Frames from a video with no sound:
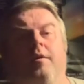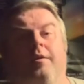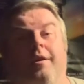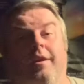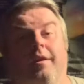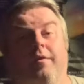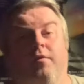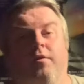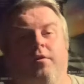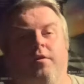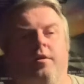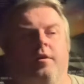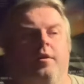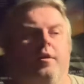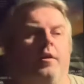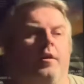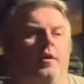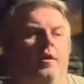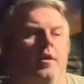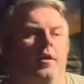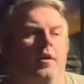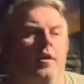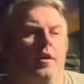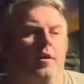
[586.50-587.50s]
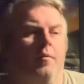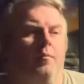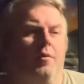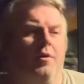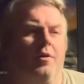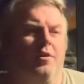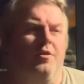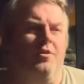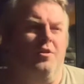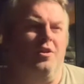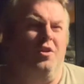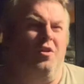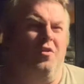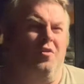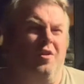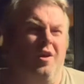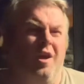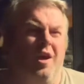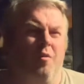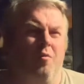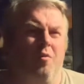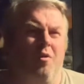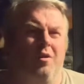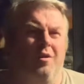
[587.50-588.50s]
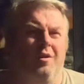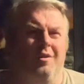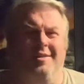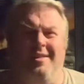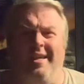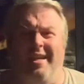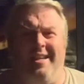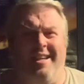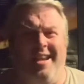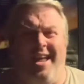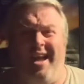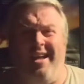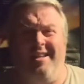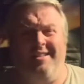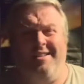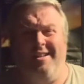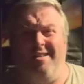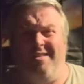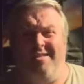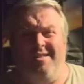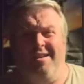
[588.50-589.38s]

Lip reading: delivered, because the UK one second hand is like